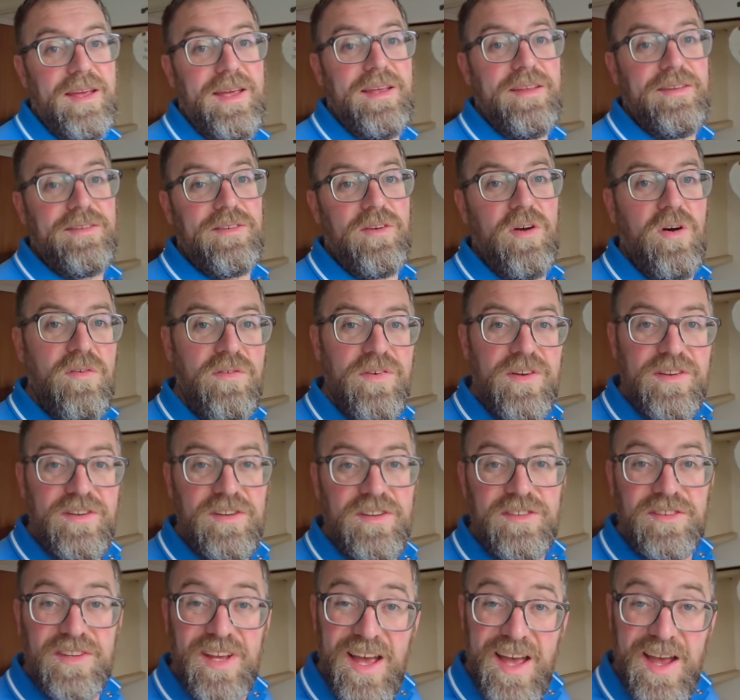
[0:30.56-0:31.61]
it's off
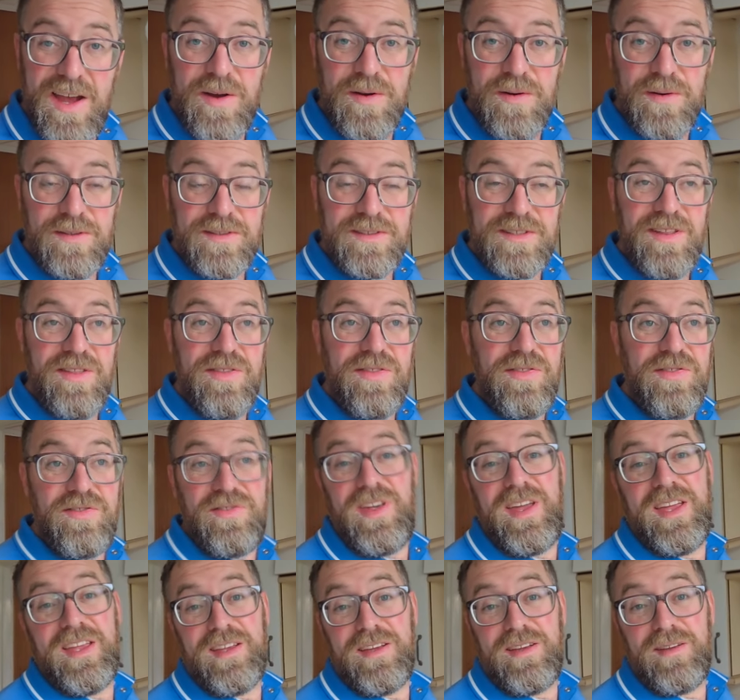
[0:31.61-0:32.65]
into town, so I
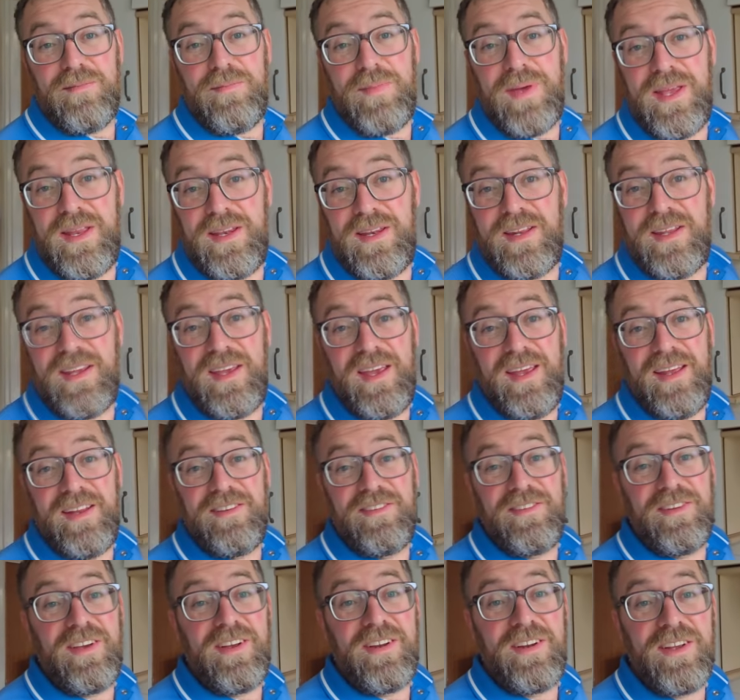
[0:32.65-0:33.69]
think me and the
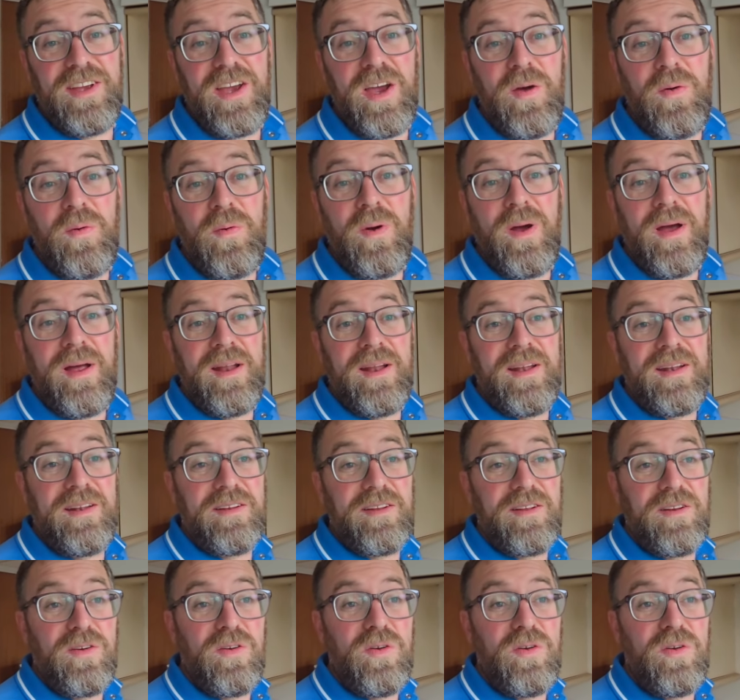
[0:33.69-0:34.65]
kids are going to go and